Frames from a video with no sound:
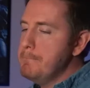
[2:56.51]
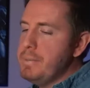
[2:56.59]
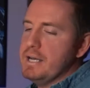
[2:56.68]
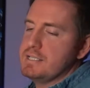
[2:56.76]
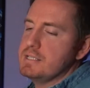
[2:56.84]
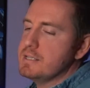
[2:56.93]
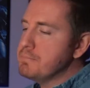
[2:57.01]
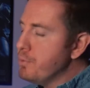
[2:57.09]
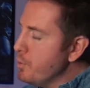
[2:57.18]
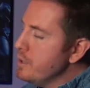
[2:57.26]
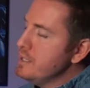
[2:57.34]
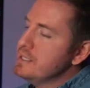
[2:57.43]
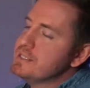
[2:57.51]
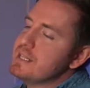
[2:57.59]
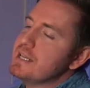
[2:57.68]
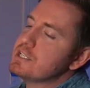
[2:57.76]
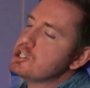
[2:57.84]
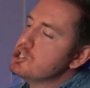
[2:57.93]
But the point is
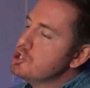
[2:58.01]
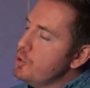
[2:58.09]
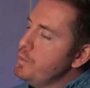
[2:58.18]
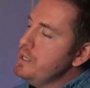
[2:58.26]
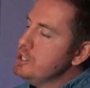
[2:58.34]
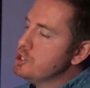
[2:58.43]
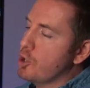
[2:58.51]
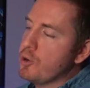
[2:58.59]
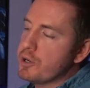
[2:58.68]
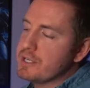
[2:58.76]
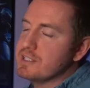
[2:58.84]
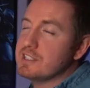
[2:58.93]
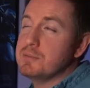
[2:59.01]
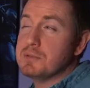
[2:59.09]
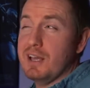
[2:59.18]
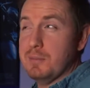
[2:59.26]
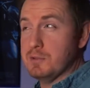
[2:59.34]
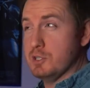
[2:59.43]
that showing dark and
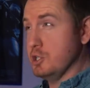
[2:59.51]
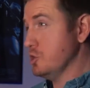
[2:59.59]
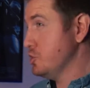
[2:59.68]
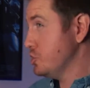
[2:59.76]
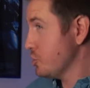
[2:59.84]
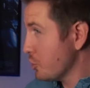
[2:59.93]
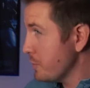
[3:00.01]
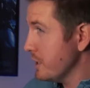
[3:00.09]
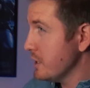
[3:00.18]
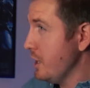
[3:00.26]
sometimes disturbing